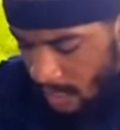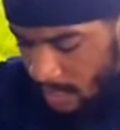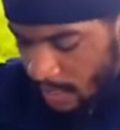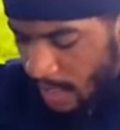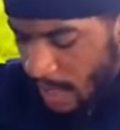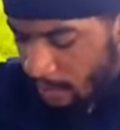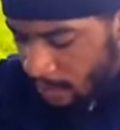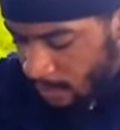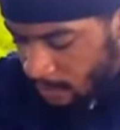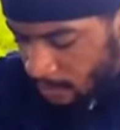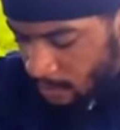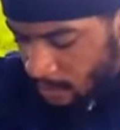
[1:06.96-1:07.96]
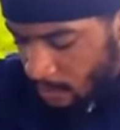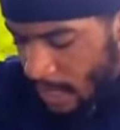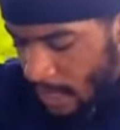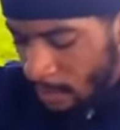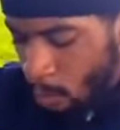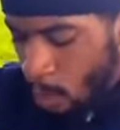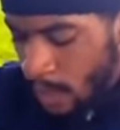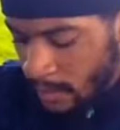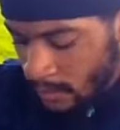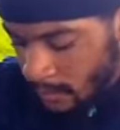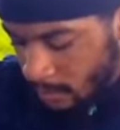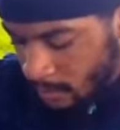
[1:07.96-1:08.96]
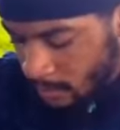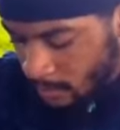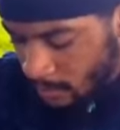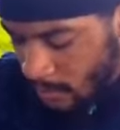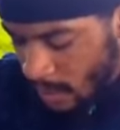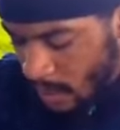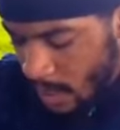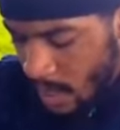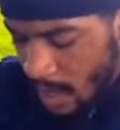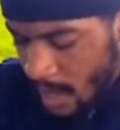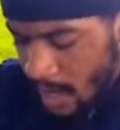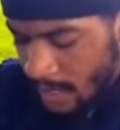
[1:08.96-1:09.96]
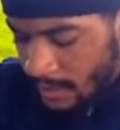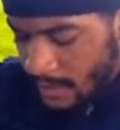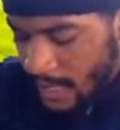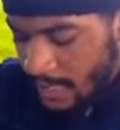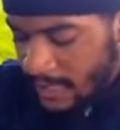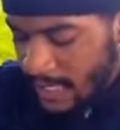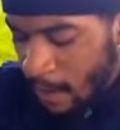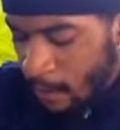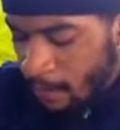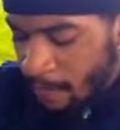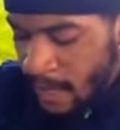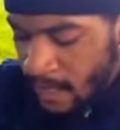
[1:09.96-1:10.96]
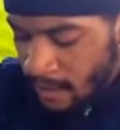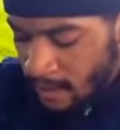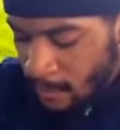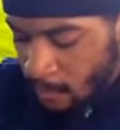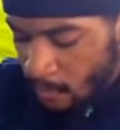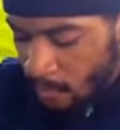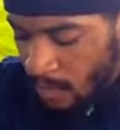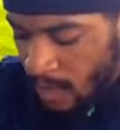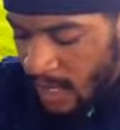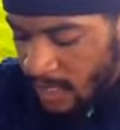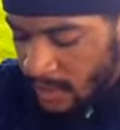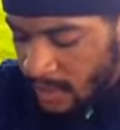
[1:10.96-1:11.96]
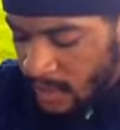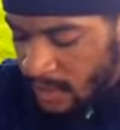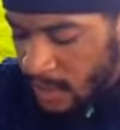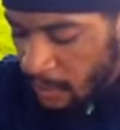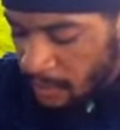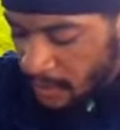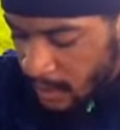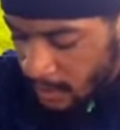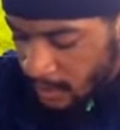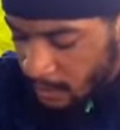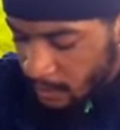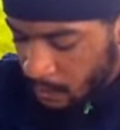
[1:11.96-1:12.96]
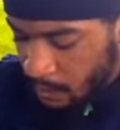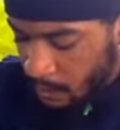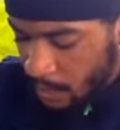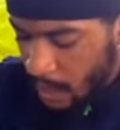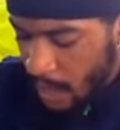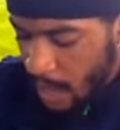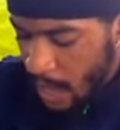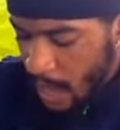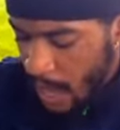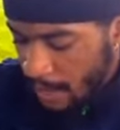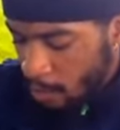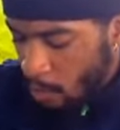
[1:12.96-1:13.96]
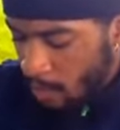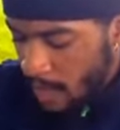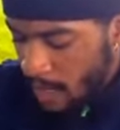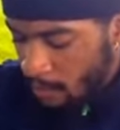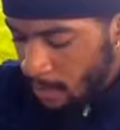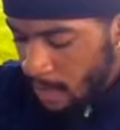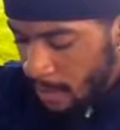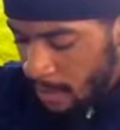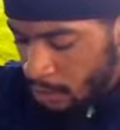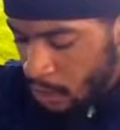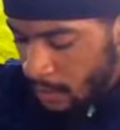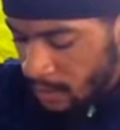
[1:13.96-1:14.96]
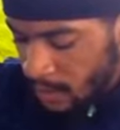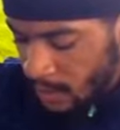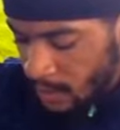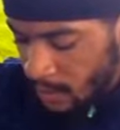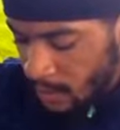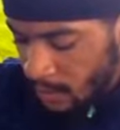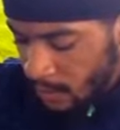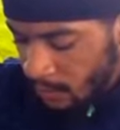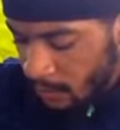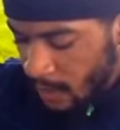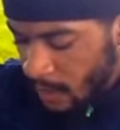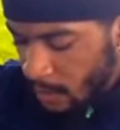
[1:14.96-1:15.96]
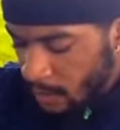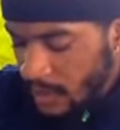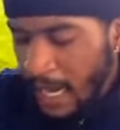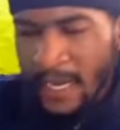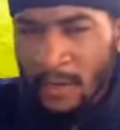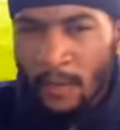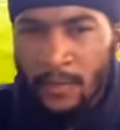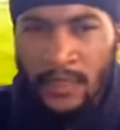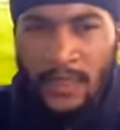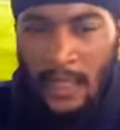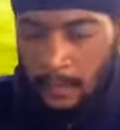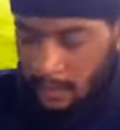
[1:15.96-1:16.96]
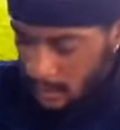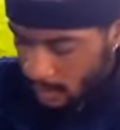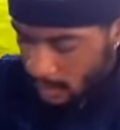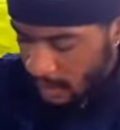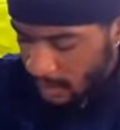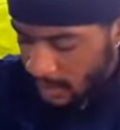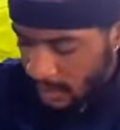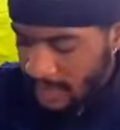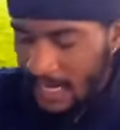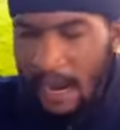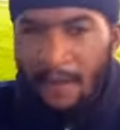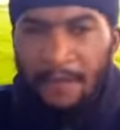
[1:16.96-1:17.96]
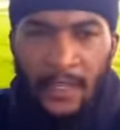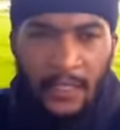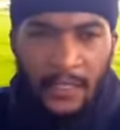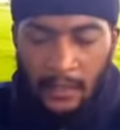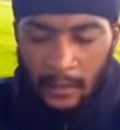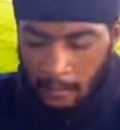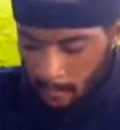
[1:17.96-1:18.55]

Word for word: 11 and 1. It says, Now faith is the substance, and on, in, in my scriptures, for the little side note for substance, it says confidence.